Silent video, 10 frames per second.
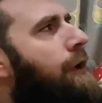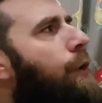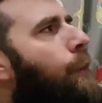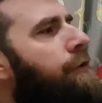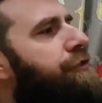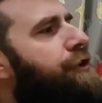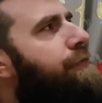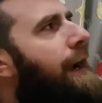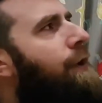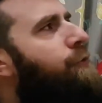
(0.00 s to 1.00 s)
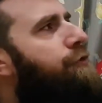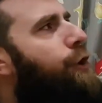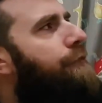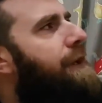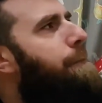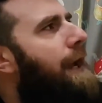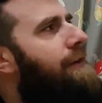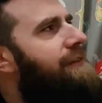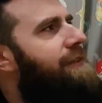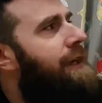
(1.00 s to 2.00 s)
Once the ground was covered in
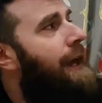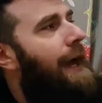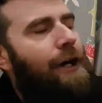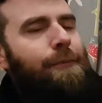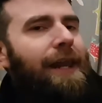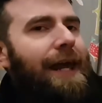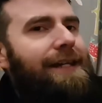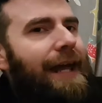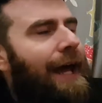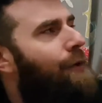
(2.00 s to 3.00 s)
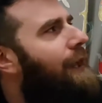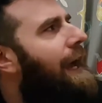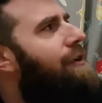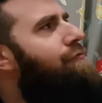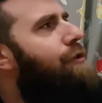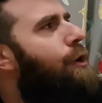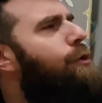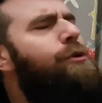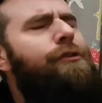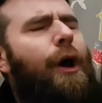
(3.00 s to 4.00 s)
berries, Elmer lay down and
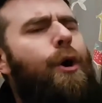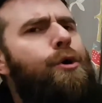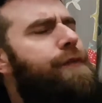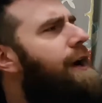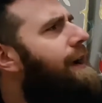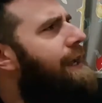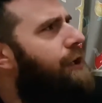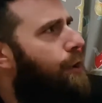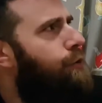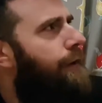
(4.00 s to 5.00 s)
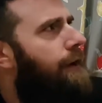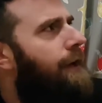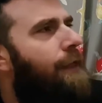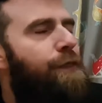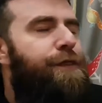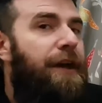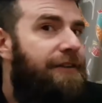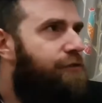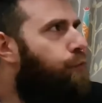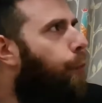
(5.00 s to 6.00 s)
rolled over and over,
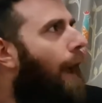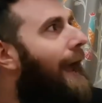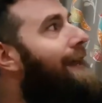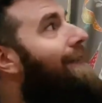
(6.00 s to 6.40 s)
this way